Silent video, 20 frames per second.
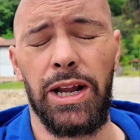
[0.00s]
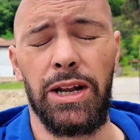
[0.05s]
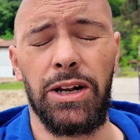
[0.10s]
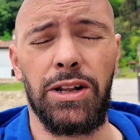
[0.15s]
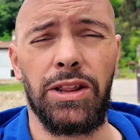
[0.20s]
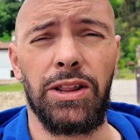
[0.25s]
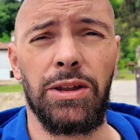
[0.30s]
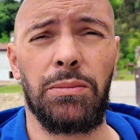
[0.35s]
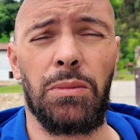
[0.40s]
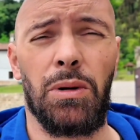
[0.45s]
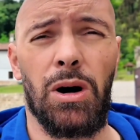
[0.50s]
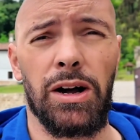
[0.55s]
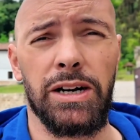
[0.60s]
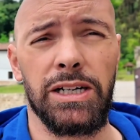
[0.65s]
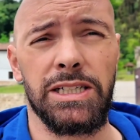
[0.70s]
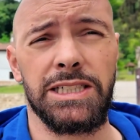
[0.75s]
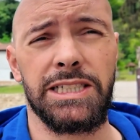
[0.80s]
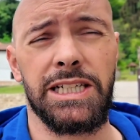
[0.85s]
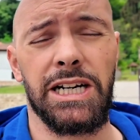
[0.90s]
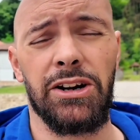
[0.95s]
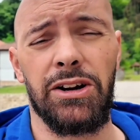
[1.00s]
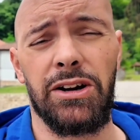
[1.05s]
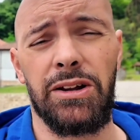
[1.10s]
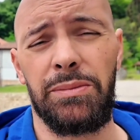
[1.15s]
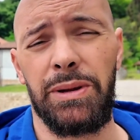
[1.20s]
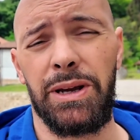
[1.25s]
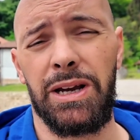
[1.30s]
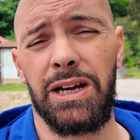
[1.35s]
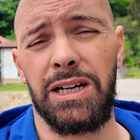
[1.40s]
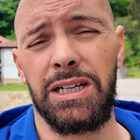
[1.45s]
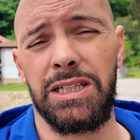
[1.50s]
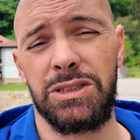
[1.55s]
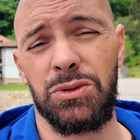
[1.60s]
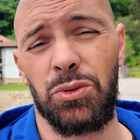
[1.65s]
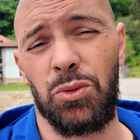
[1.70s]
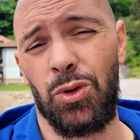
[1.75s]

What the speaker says: into the monastery because,